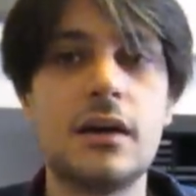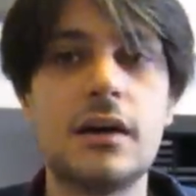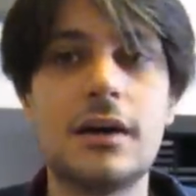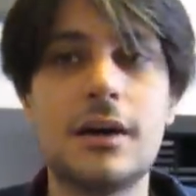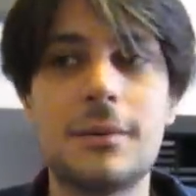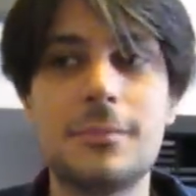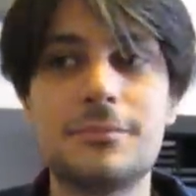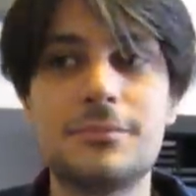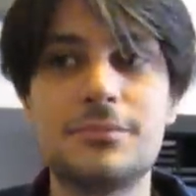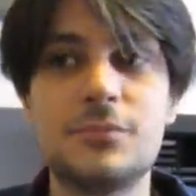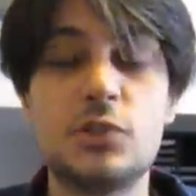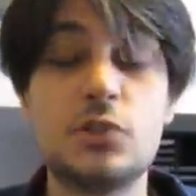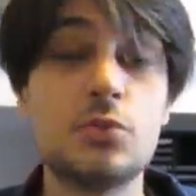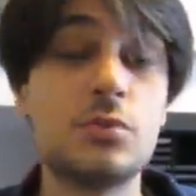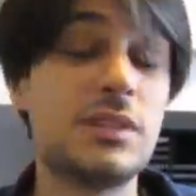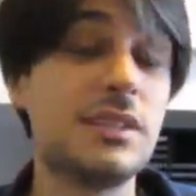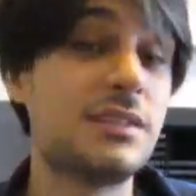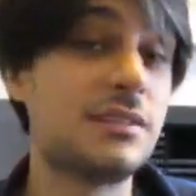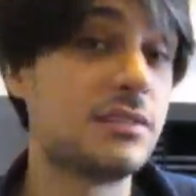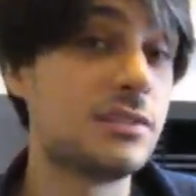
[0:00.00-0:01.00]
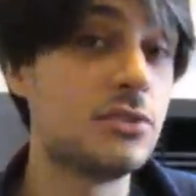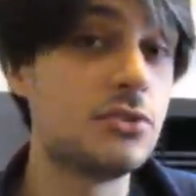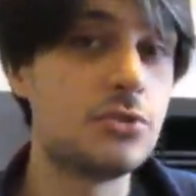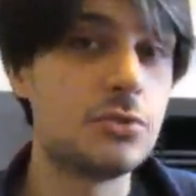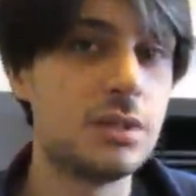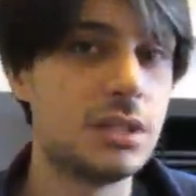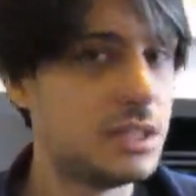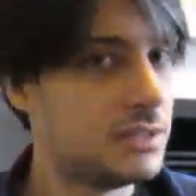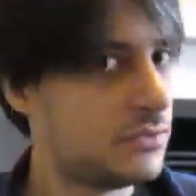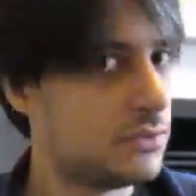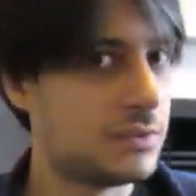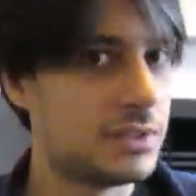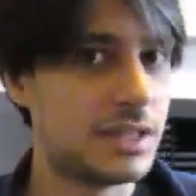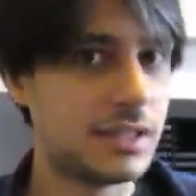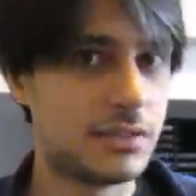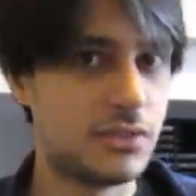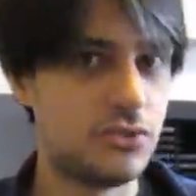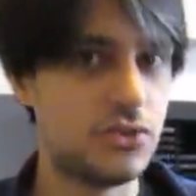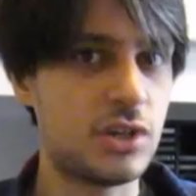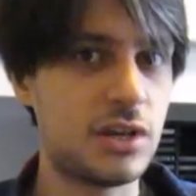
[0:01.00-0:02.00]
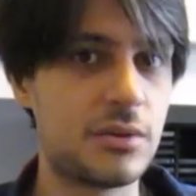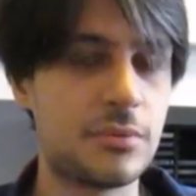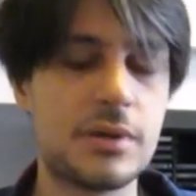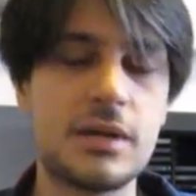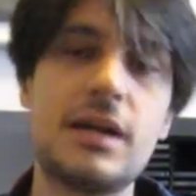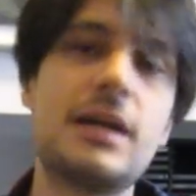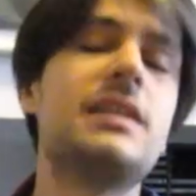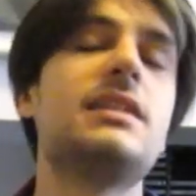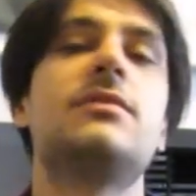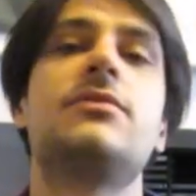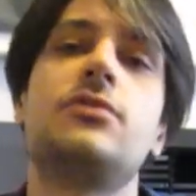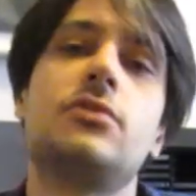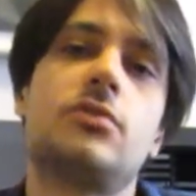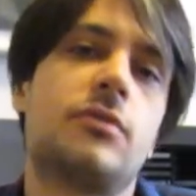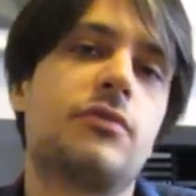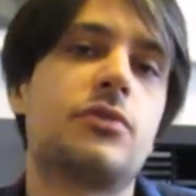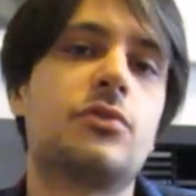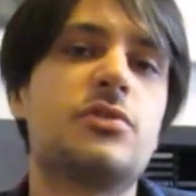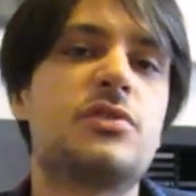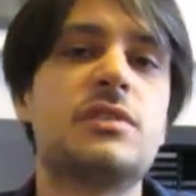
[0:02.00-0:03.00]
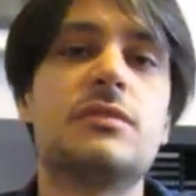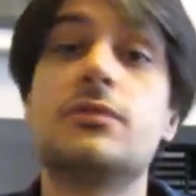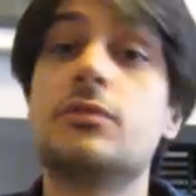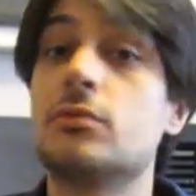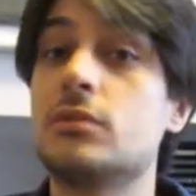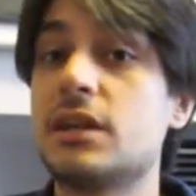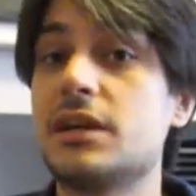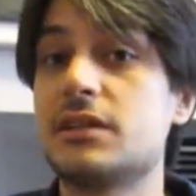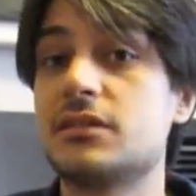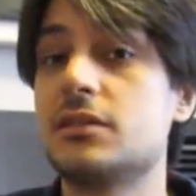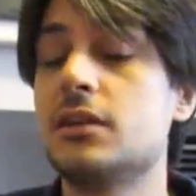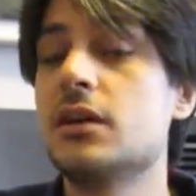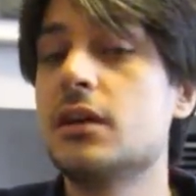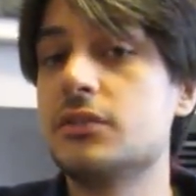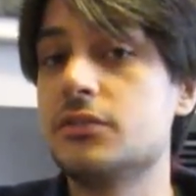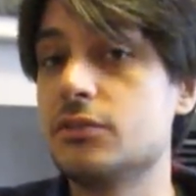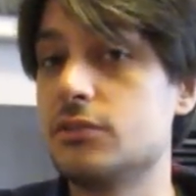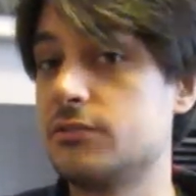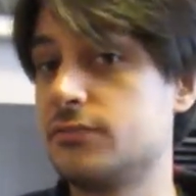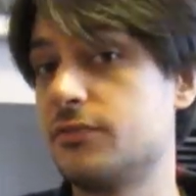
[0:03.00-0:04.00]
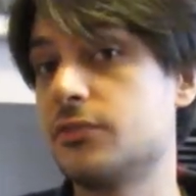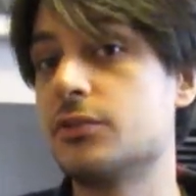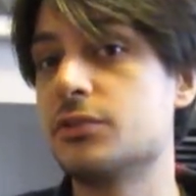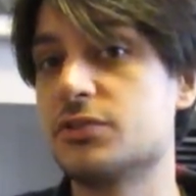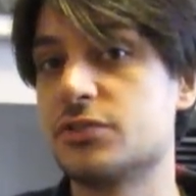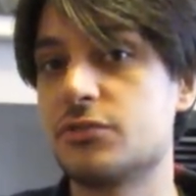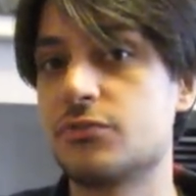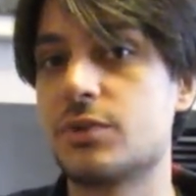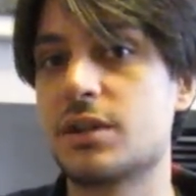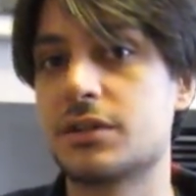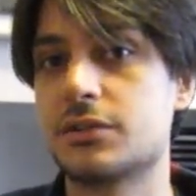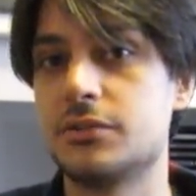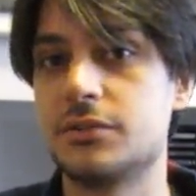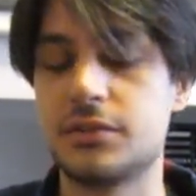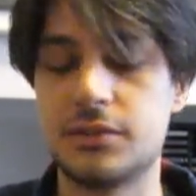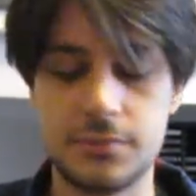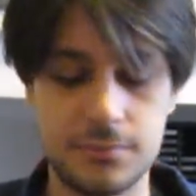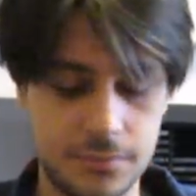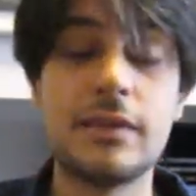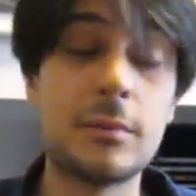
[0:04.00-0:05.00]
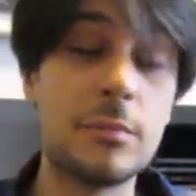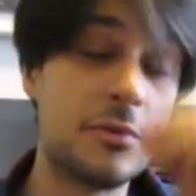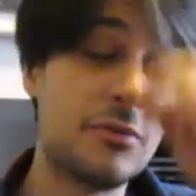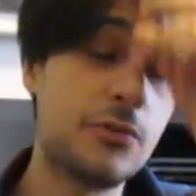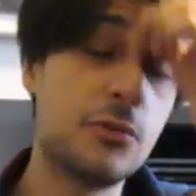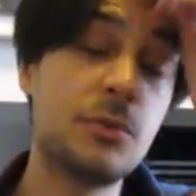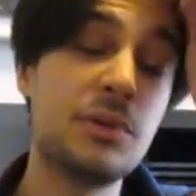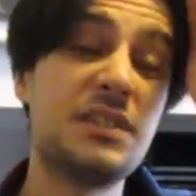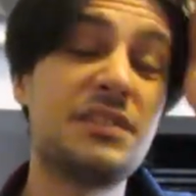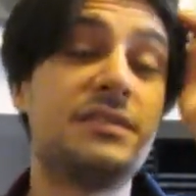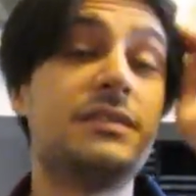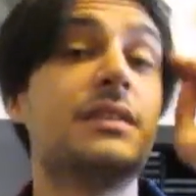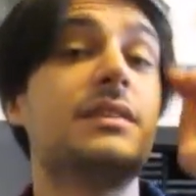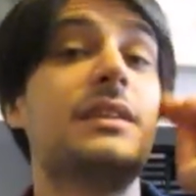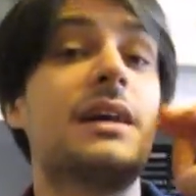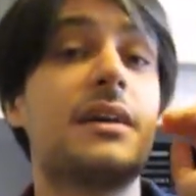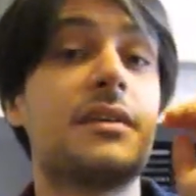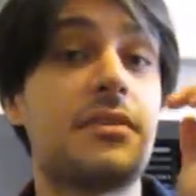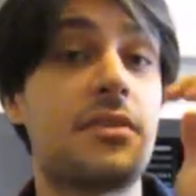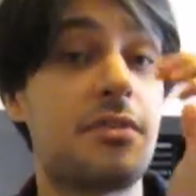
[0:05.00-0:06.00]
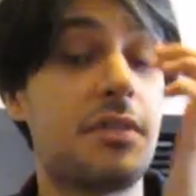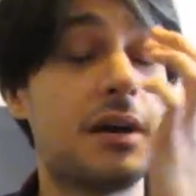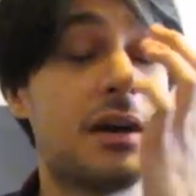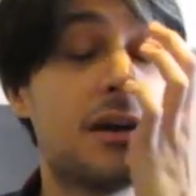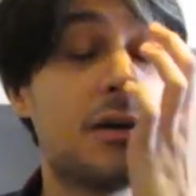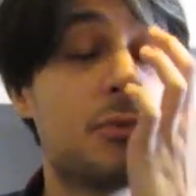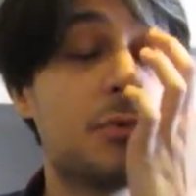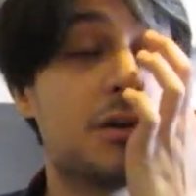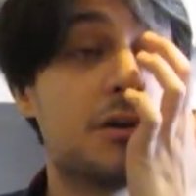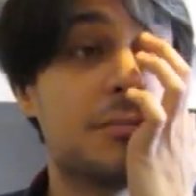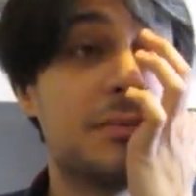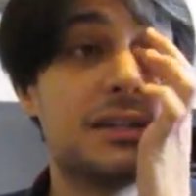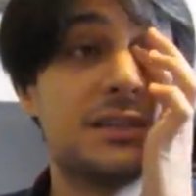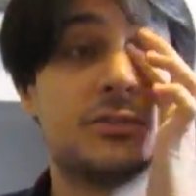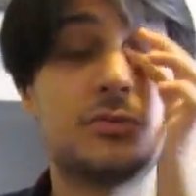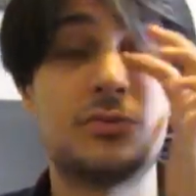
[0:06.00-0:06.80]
Do listen to it if you like the genre, and if you liked their first record. Number 4 is The Ninth Hour by